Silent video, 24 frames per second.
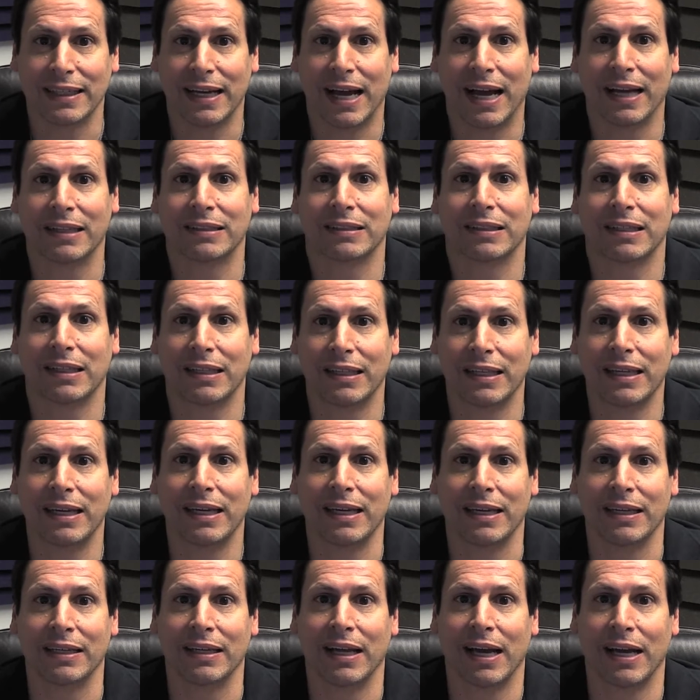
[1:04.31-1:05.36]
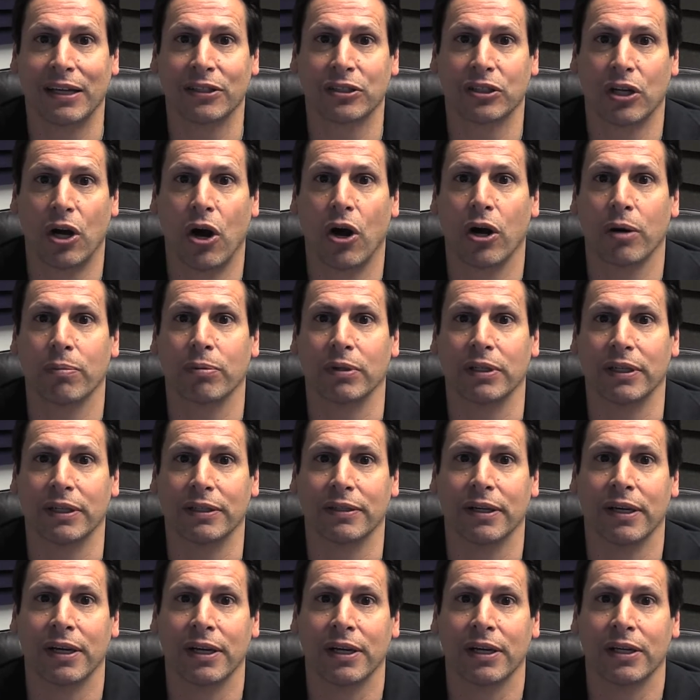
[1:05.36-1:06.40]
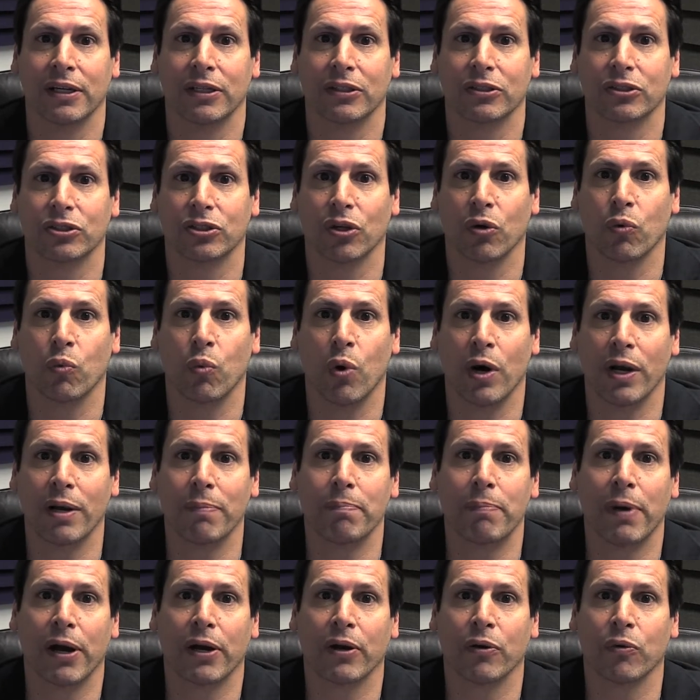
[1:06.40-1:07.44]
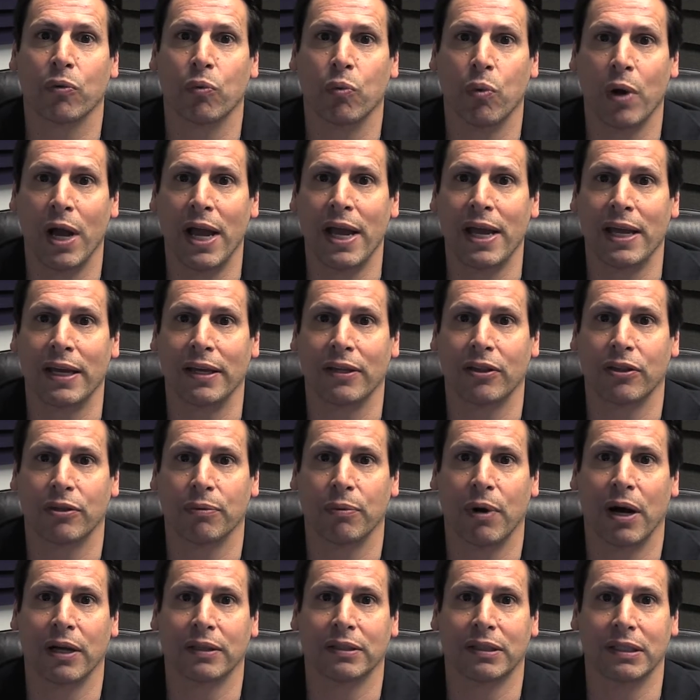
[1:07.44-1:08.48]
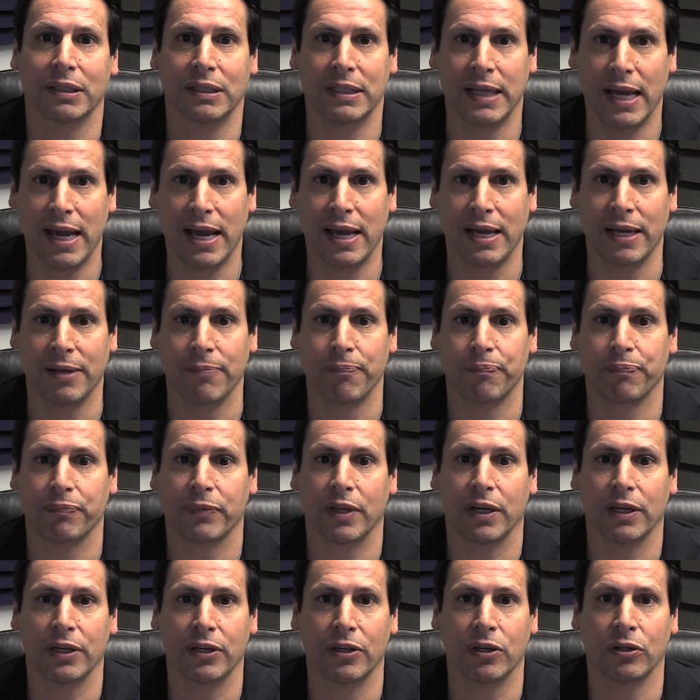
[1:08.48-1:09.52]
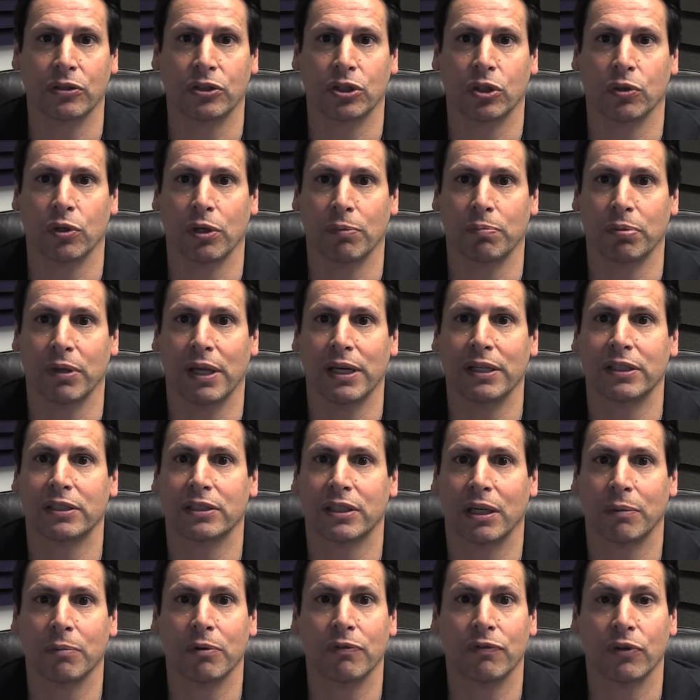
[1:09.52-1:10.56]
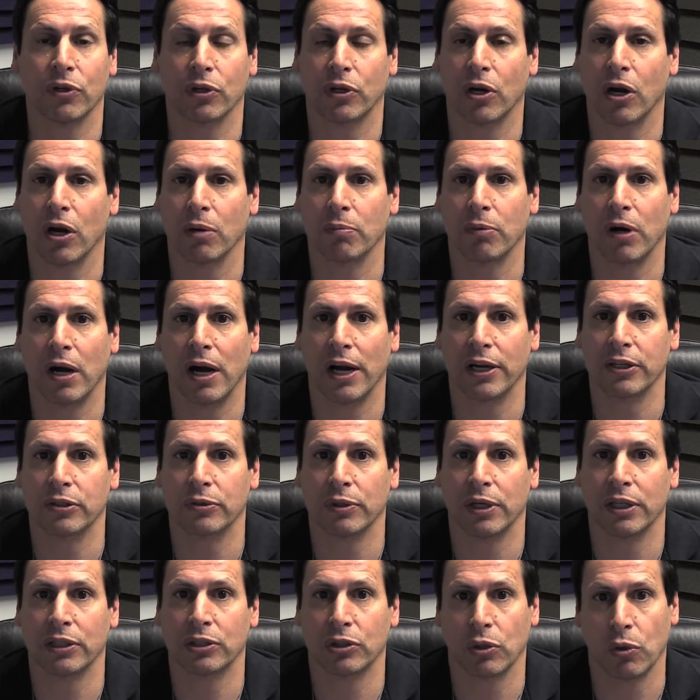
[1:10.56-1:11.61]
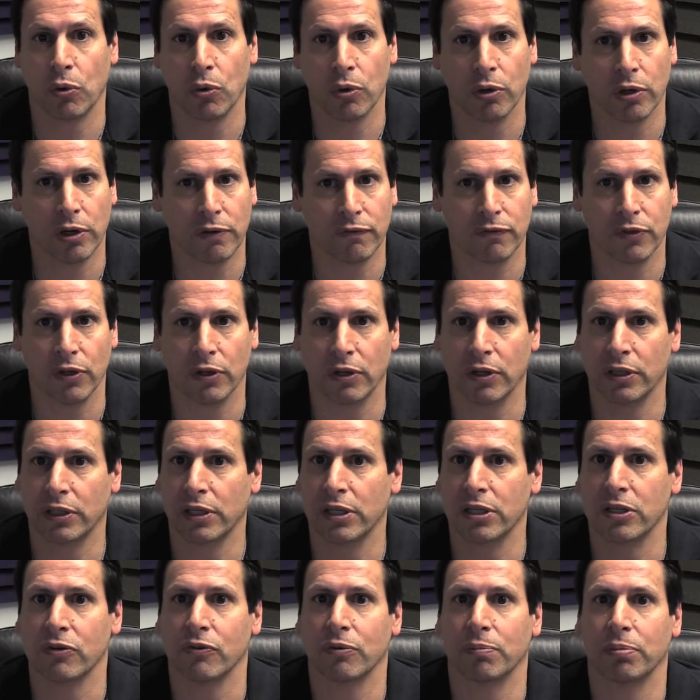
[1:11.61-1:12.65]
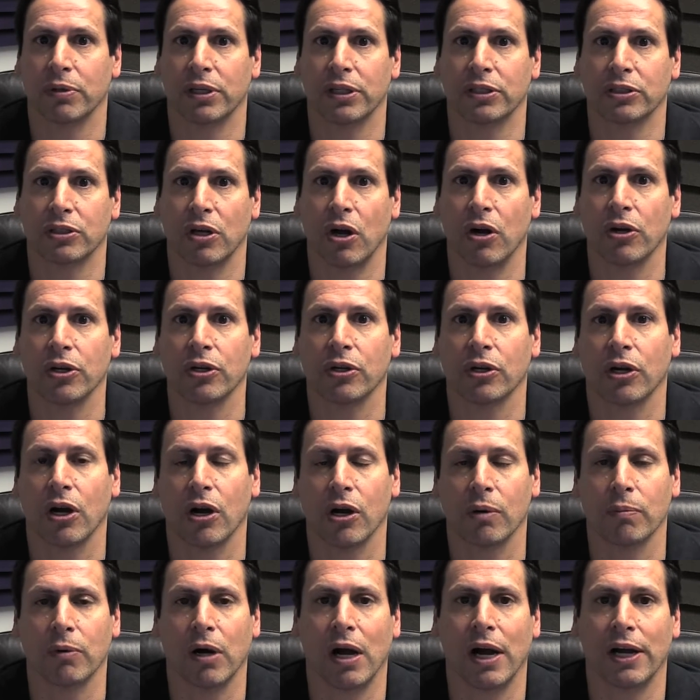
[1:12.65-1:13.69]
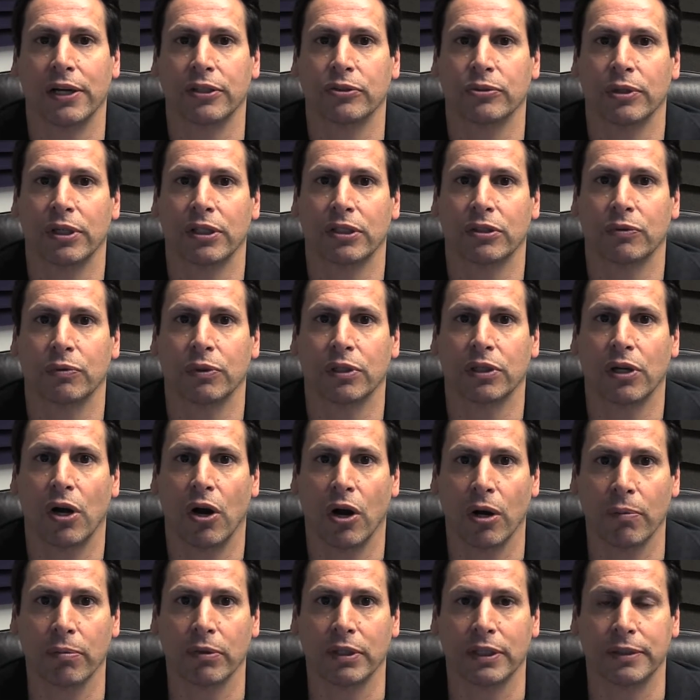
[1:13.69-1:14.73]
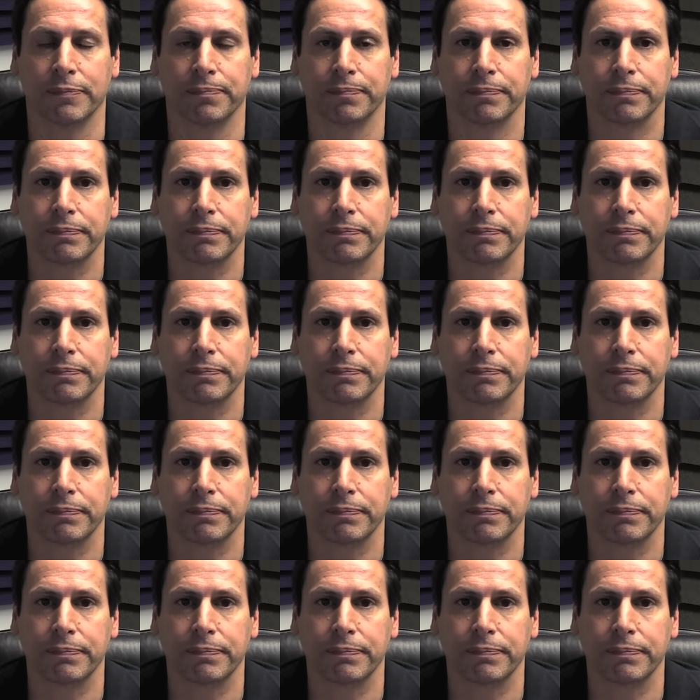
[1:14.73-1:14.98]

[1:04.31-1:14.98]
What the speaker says: as clean as Carbolyn. So what a better way throughout the day, you know, to replace some of your carbohydrates, or if you're looking to replace all your carbohydrates with Carbolyn.